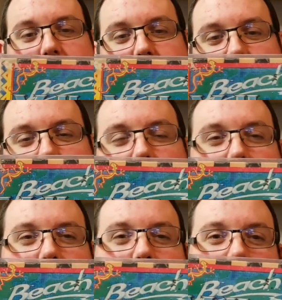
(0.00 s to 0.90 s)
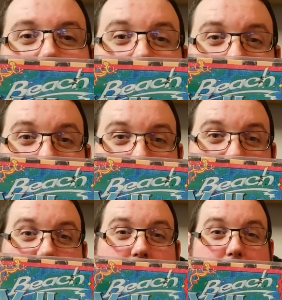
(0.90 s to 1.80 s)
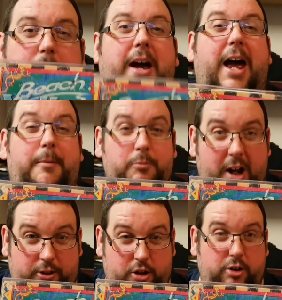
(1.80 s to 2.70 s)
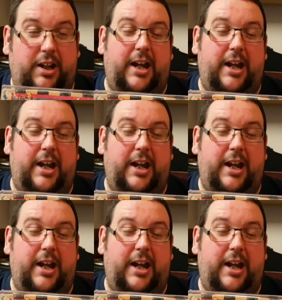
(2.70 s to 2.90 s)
So I got this from M Retro